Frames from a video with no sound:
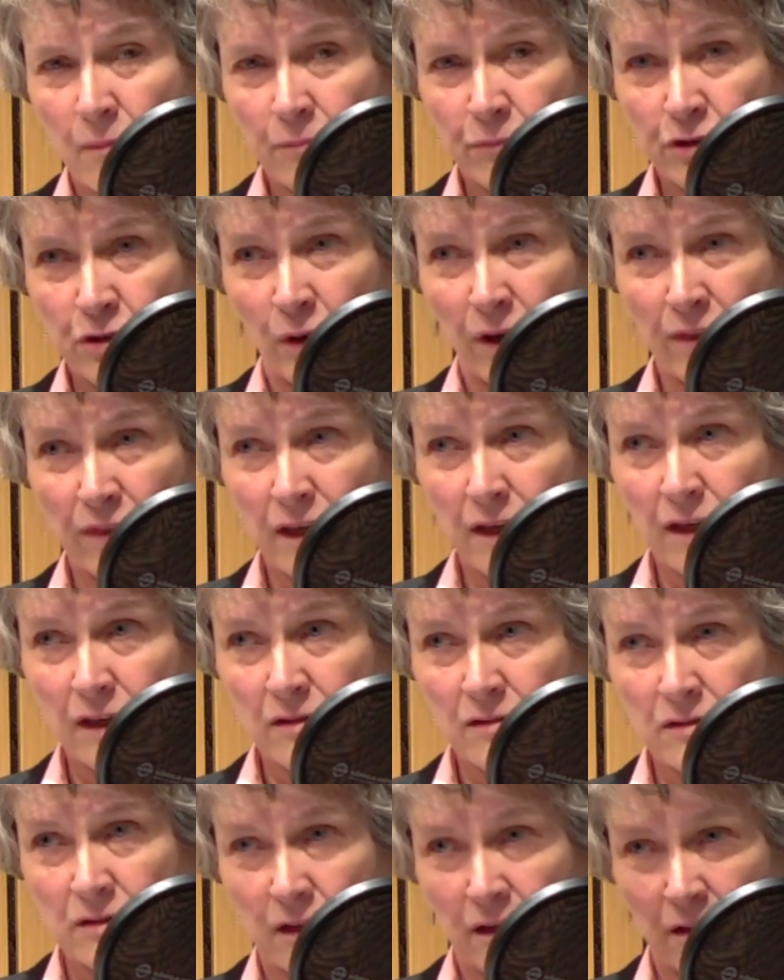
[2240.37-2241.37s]
So I think
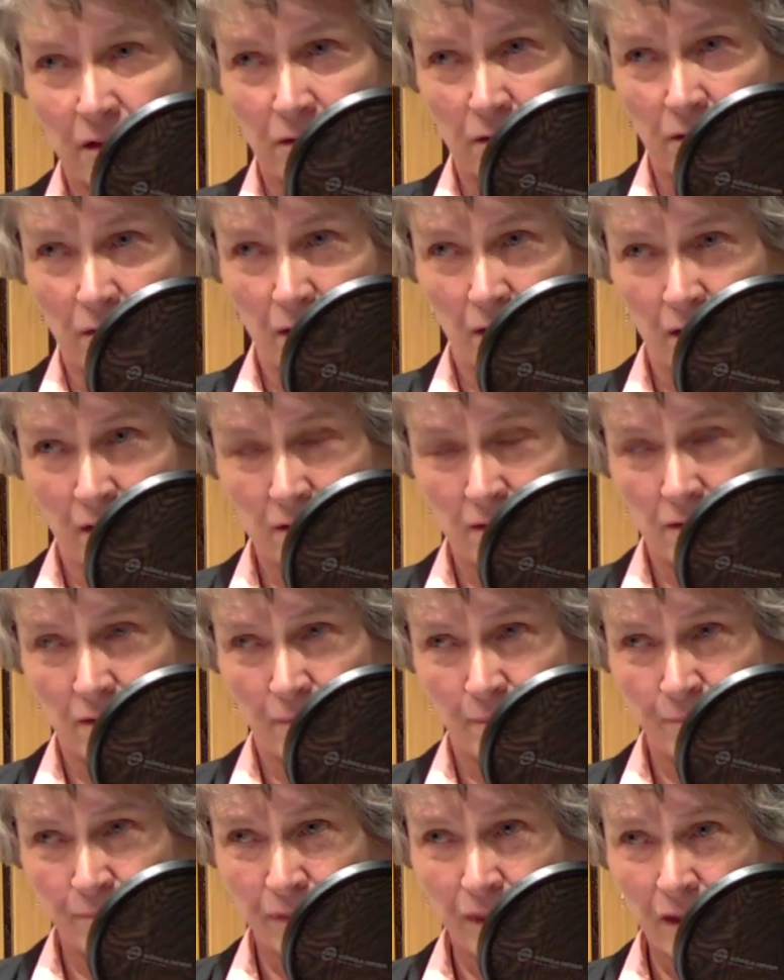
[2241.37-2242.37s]
it's
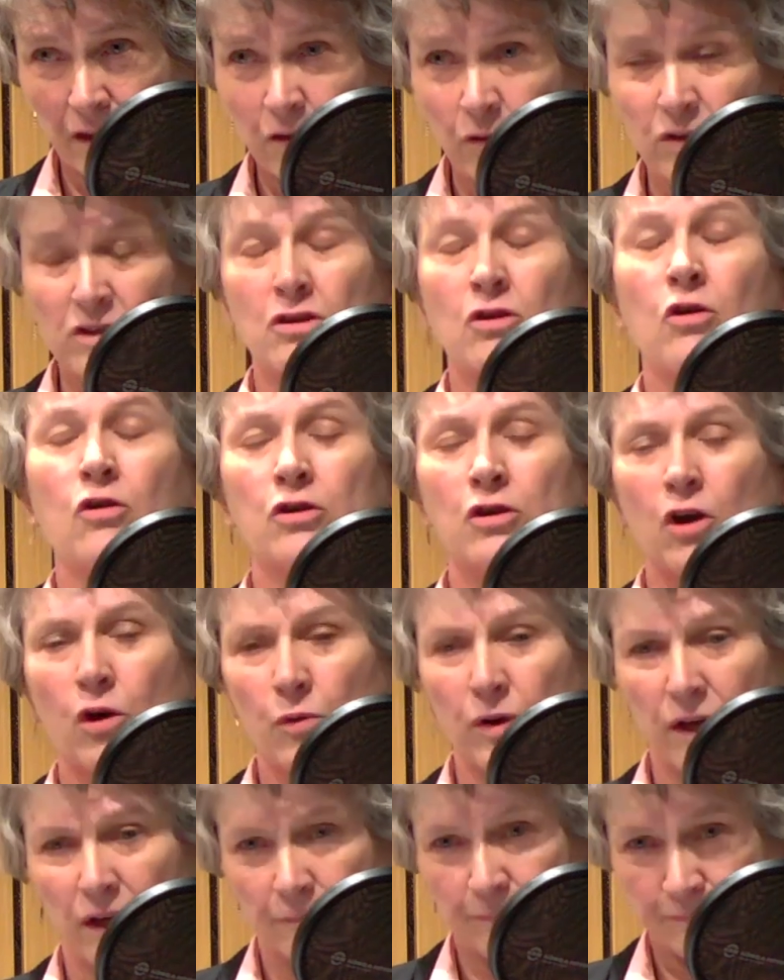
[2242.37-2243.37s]
an
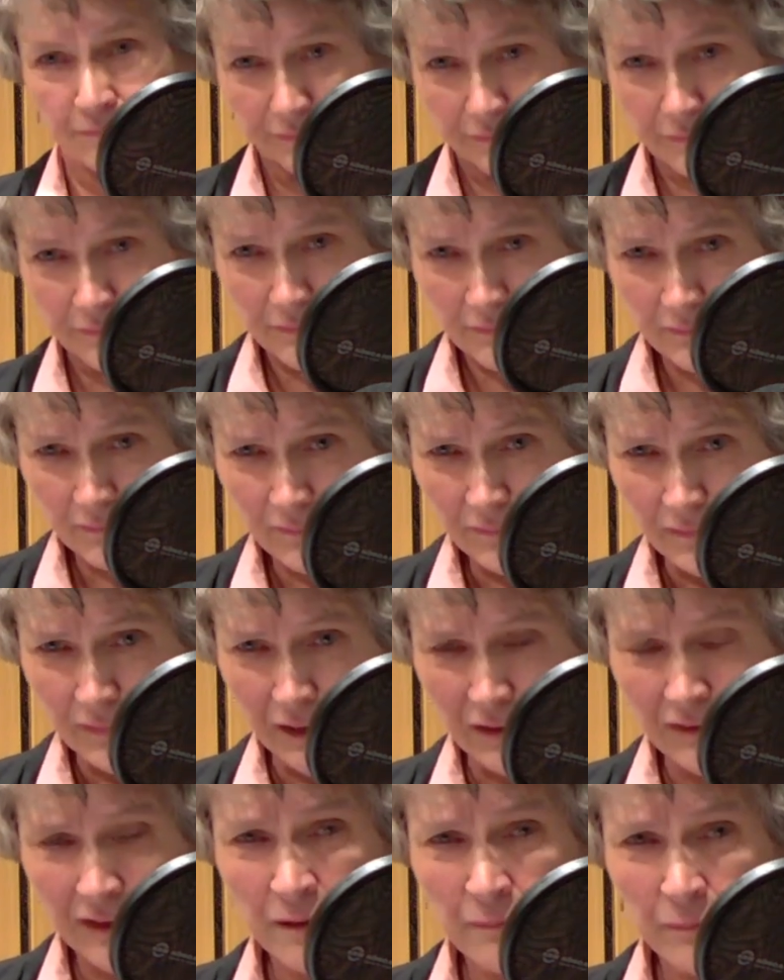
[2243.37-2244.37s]
ongoing
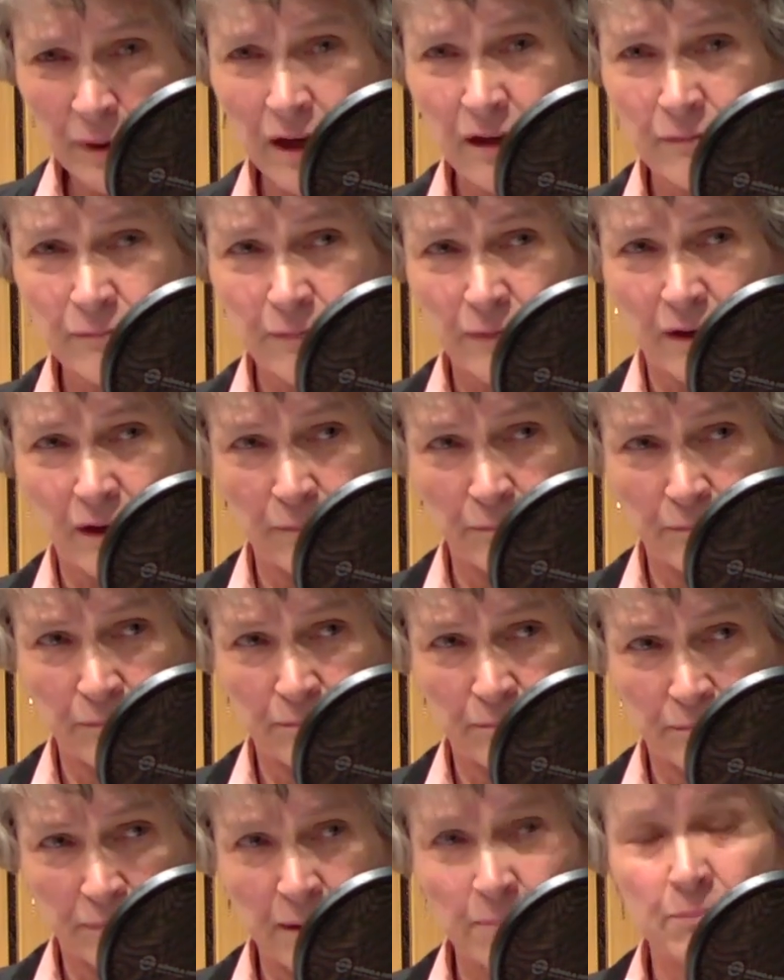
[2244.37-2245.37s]
thing, but I'm
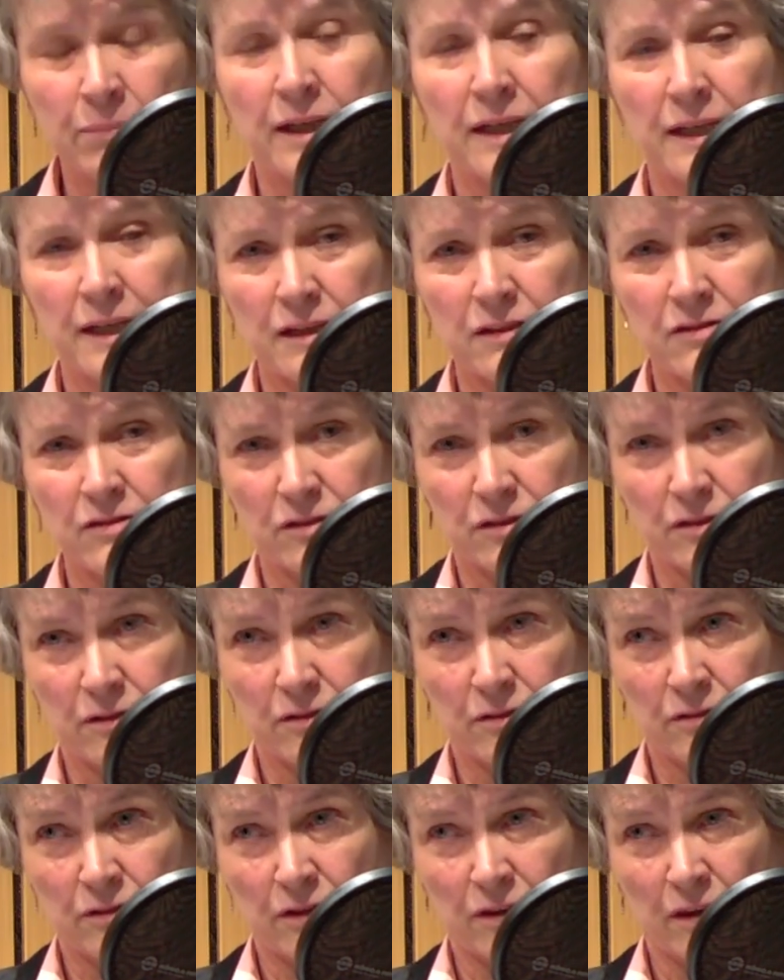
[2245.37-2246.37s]
being pleased
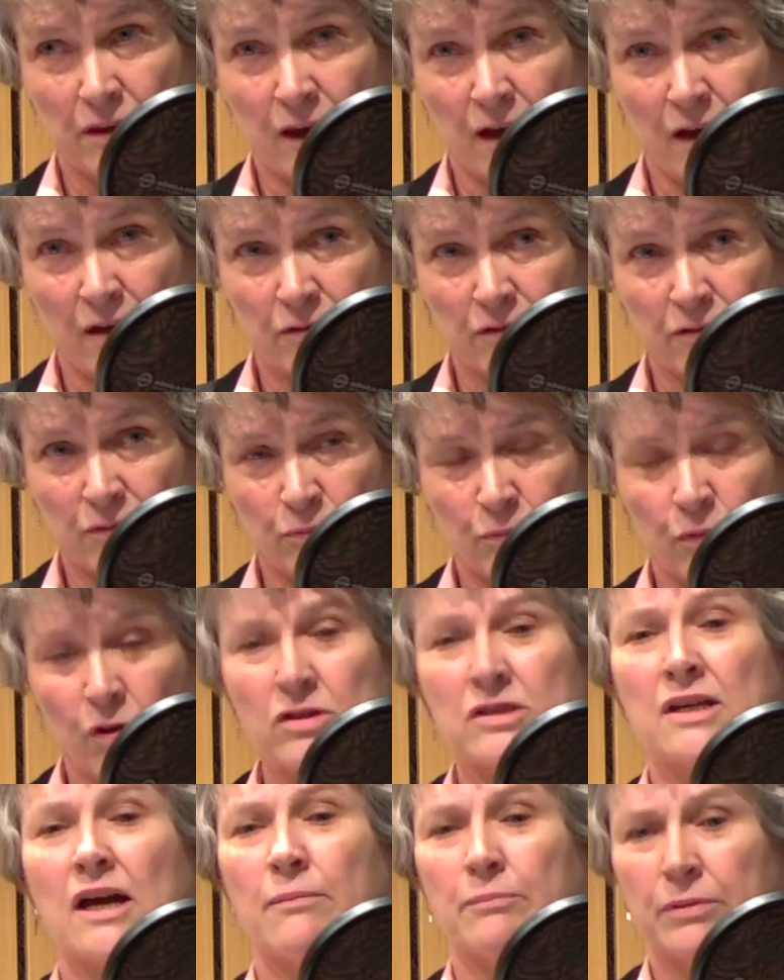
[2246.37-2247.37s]
at
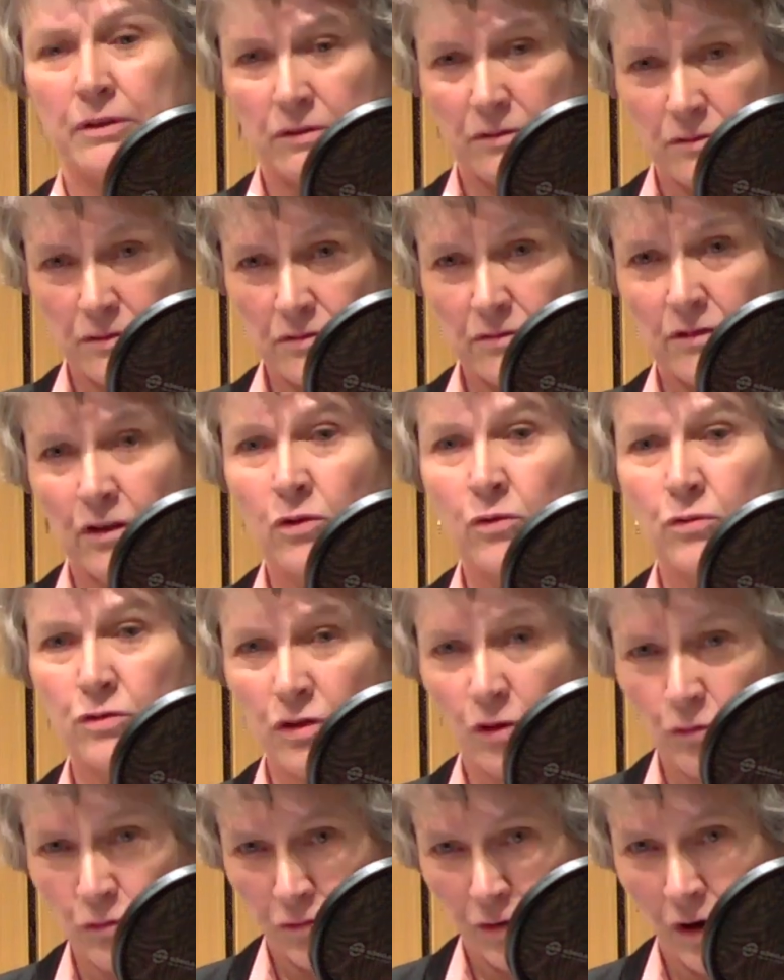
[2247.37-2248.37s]
what's happened,
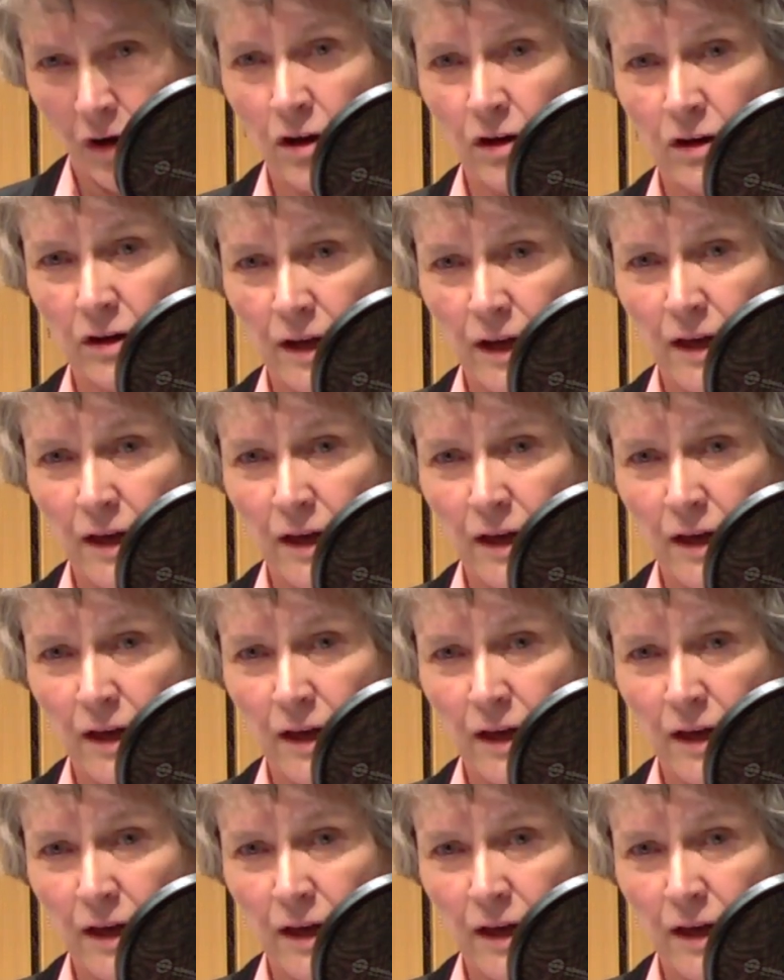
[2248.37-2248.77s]
so far.